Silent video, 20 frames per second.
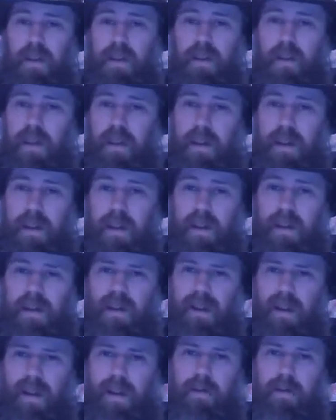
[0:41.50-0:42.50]
and
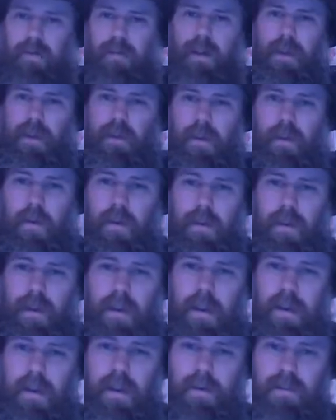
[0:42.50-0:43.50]
I figured,
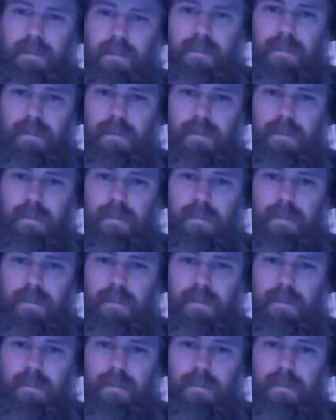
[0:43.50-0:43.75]
better